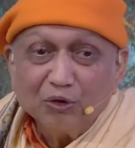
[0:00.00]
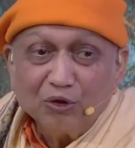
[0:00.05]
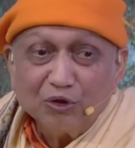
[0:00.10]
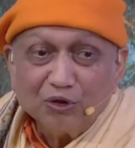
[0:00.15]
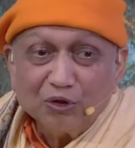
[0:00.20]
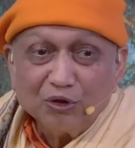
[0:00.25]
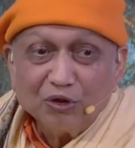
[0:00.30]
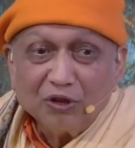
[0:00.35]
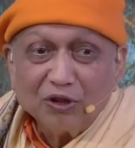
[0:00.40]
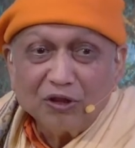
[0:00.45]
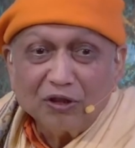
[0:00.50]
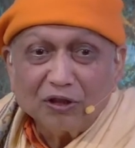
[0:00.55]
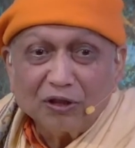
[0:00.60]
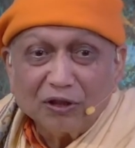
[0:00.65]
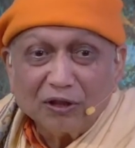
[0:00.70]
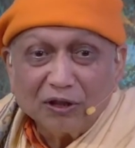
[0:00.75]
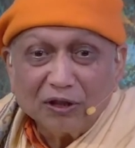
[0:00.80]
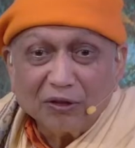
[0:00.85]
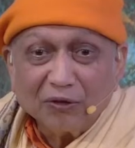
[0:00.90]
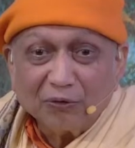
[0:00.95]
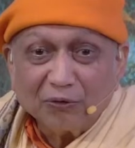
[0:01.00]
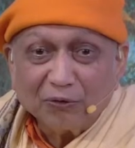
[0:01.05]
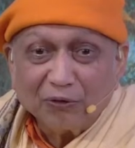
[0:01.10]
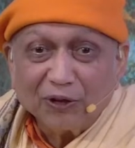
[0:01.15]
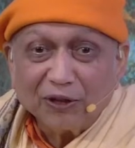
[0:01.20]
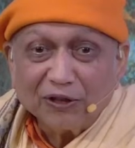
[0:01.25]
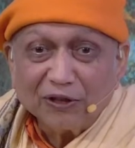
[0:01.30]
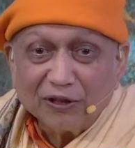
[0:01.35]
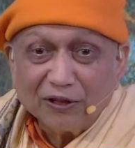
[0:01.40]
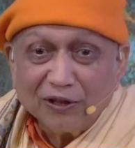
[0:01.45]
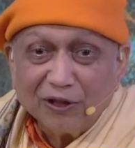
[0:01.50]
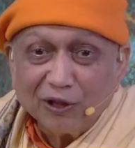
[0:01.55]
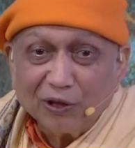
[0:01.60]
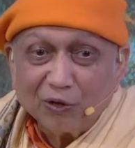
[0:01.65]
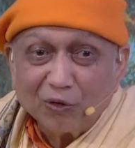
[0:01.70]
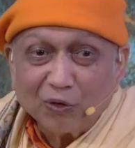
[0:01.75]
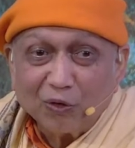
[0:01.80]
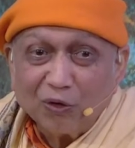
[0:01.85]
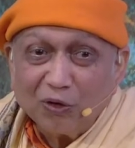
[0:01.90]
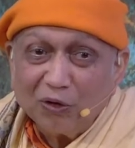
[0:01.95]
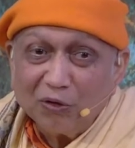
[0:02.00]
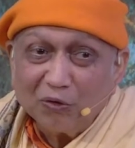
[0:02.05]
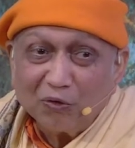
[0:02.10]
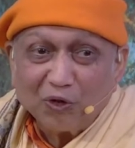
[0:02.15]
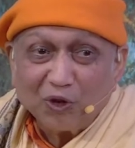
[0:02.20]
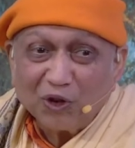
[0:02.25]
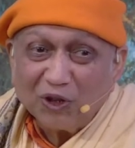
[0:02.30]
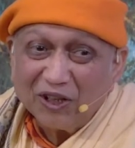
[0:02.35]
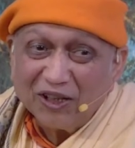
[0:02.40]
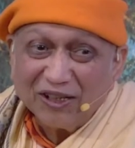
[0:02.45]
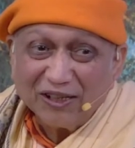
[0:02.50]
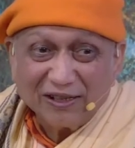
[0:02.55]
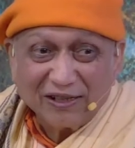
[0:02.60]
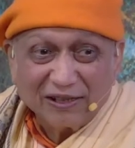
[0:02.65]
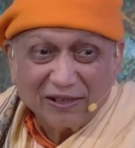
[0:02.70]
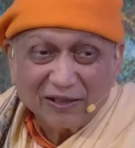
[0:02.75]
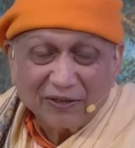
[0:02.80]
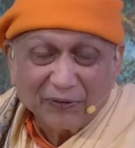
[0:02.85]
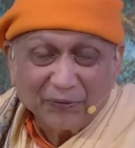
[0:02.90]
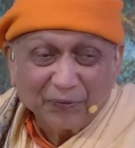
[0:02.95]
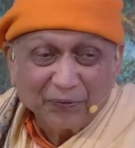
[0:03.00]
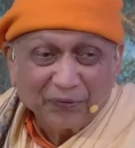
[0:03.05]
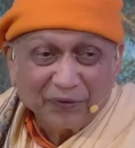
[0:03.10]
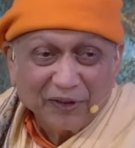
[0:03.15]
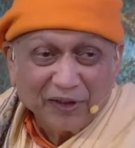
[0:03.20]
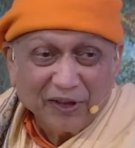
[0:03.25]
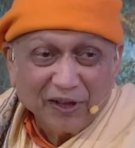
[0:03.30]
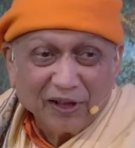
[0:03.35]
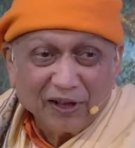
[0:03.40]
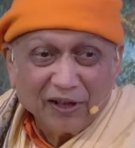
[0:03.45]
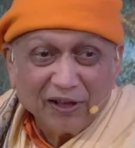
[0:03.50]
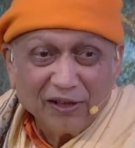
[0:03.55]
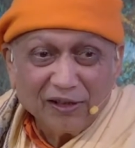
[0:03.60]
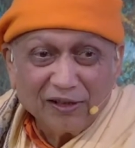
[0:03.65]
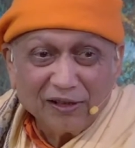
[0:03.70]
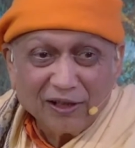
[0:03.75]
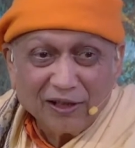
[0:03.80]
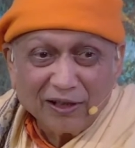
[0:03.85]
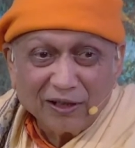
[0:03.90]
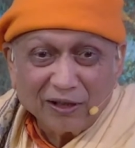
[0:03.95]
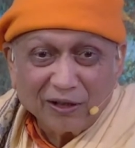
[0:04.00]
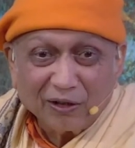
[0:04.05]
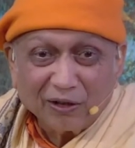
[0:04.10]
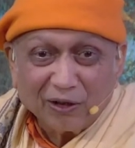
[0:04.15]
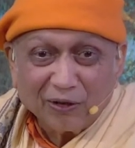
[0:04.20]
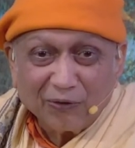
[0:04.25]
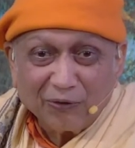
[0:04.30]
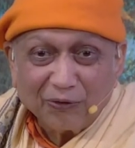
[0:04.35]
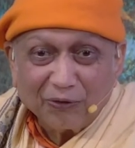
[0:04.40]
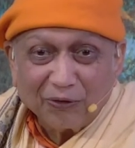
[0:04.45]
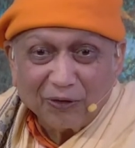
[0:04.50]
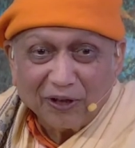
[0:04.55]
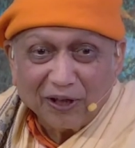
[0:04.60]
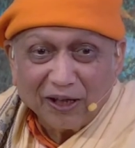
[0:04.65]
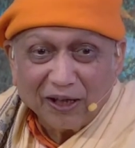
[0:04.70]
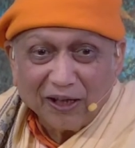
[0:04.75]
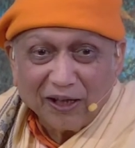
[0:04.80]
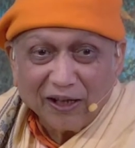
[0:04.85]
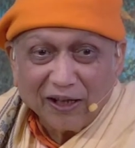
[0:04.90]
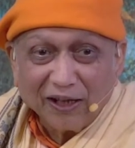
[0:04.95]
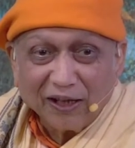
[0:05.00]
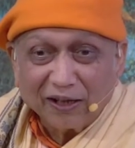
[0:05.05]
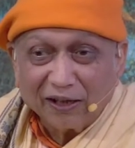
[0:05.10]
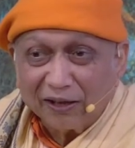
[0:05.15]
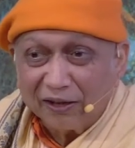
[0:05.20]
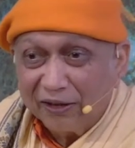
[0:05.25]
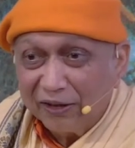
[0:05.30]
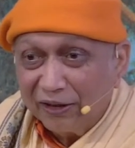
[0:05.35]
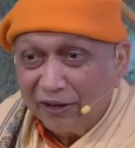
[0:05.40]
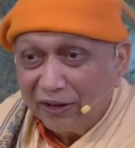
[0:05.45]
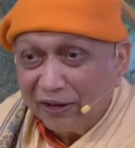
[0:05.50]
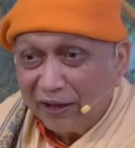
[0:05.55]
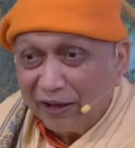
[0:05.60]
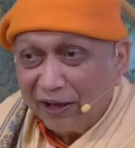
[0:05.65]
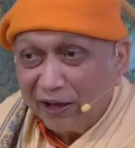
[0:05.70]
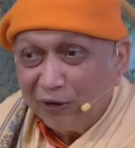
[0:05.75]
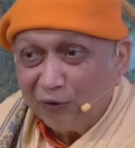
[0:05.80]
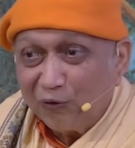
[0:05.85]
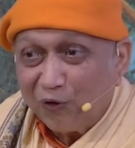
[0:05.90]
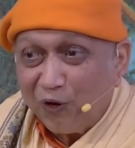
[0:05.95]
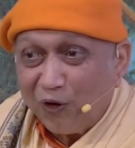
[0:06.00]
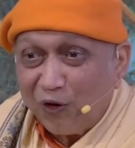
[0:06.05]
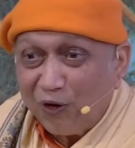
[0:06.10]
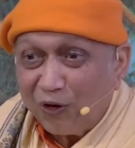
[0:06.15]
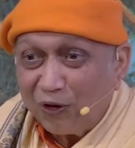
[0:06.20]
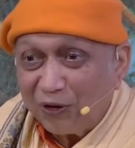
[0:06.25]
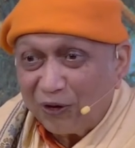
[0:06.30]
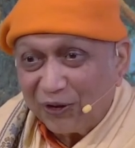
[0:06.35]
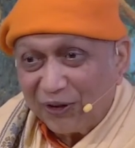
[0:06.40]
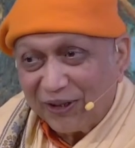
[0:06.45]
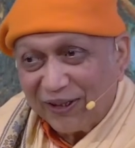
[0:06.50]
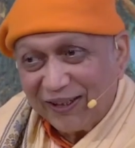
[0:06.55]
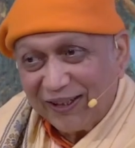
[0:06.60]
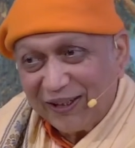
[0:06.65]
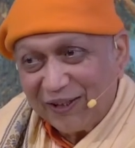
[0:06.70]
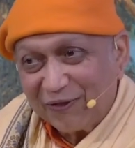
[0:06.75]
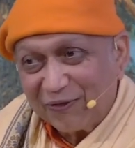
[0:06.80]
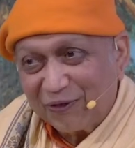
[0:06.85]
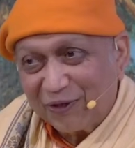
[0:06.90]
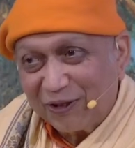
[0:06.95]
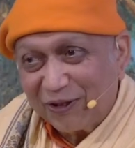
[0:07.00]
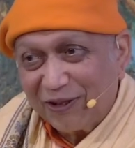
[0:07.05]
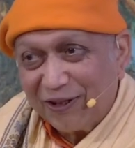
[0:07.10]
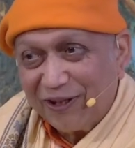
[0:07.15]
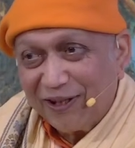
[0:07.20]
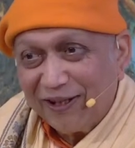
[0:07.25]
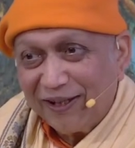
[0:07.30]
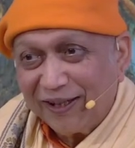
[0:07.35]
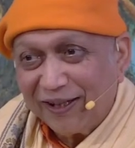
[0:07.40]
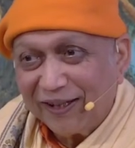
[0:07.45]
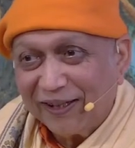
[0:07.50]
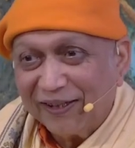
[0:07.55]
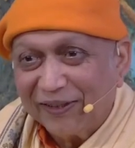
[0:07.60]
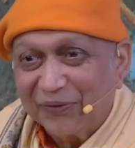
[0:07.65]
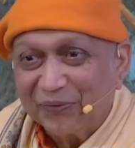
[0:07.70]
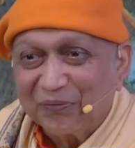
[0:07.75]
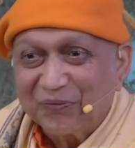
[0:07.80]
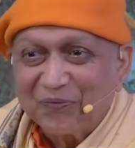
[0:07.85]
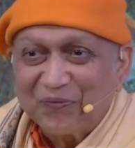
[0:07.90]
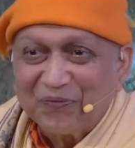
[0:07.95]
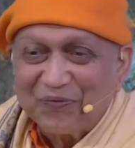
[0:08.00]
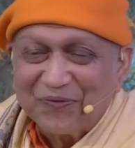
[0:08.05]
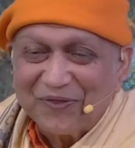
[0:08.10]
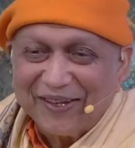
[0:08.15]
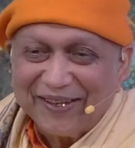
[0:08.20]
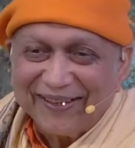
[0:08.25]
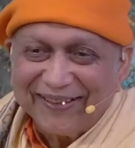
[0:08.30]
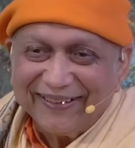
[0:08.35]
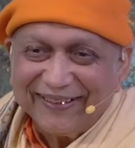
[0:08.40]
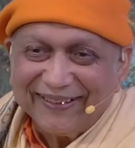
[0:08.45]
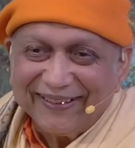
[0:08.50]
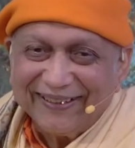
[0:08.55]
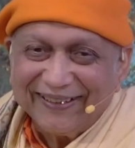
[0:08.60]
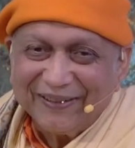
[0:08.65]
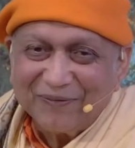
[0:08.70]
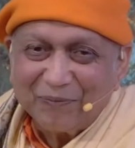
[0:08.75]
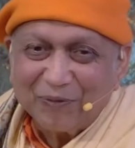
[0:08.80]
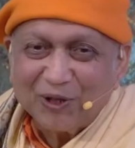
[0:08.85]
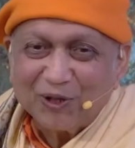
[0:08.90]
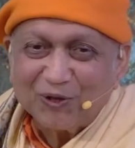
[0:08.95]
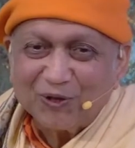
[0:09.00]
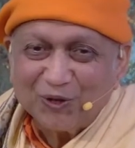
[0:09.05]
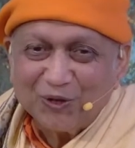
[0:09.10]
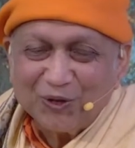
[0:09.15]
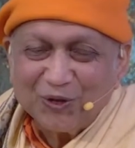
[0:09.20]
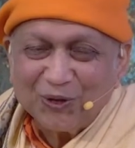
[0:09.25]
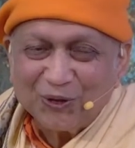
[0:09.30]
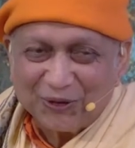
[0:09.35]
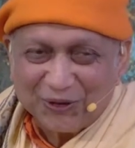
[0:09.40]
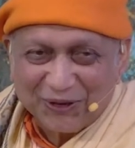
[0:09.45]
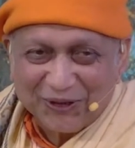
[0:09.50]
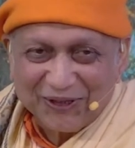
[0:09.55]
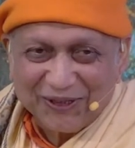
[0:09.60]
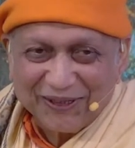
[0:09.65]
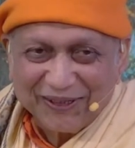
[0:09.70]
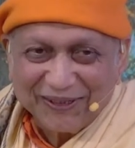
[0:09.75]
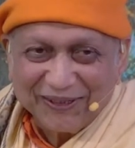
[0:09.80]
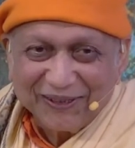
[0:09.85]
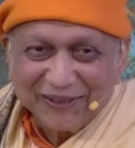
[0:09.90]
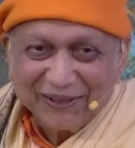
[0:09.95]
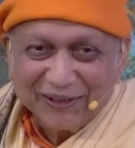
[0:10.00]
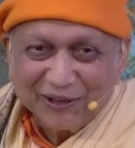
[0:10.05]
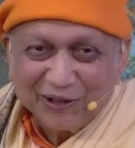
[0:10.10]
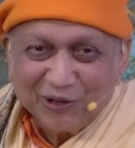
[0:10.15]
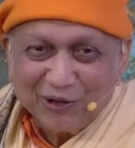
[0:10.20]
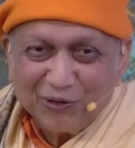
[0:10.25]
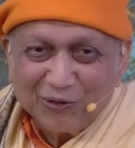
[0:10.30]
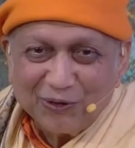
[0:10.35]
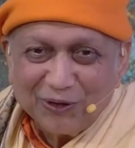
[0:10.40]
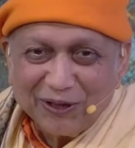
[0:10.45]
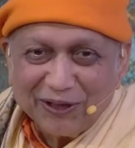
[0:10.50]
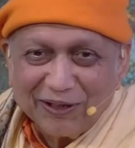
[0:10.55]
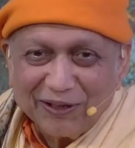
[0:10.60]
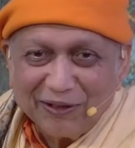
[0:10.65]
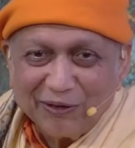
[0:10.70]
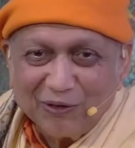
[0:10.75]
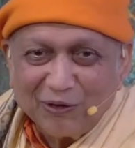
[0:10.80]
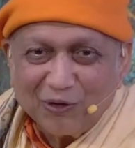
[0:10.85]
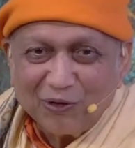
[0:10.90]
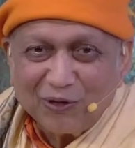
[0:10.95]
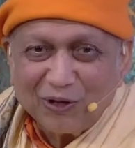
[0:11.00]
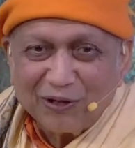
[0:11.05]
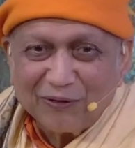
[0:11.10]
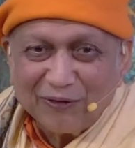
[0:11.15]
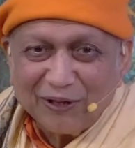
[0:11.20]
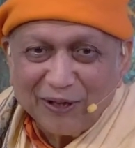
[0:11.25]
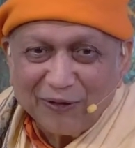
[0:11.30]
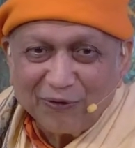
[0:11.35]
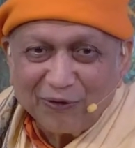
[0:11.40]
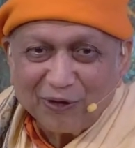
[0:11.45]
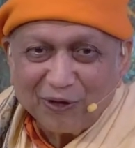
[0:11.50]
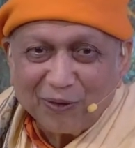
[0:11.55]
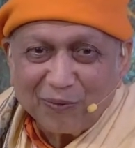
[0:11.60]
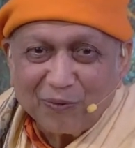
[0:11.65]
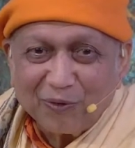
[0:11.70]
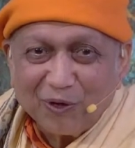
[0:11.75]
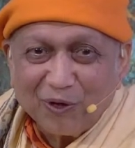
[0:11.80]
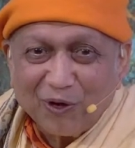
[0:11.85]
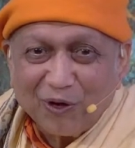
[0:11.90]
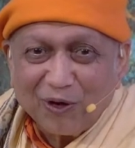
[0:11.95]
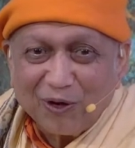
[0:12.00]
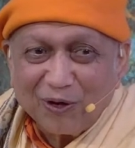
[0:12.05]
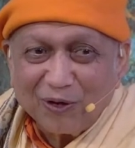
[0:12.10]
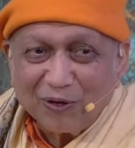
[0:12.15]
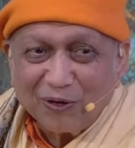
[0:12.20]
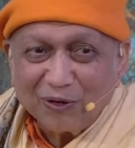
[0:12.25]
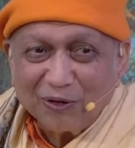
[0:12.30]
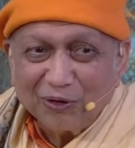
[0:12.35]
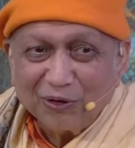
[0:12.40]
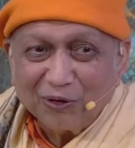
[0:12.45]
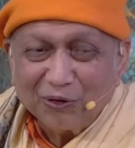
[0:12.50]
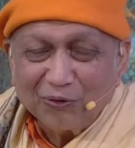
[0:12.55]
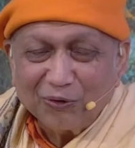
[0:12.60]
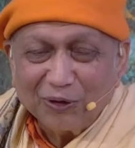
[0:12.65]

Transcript: you should turn first he told what is the result of getting involved in the worldly uh, pursuits. You will go away from God,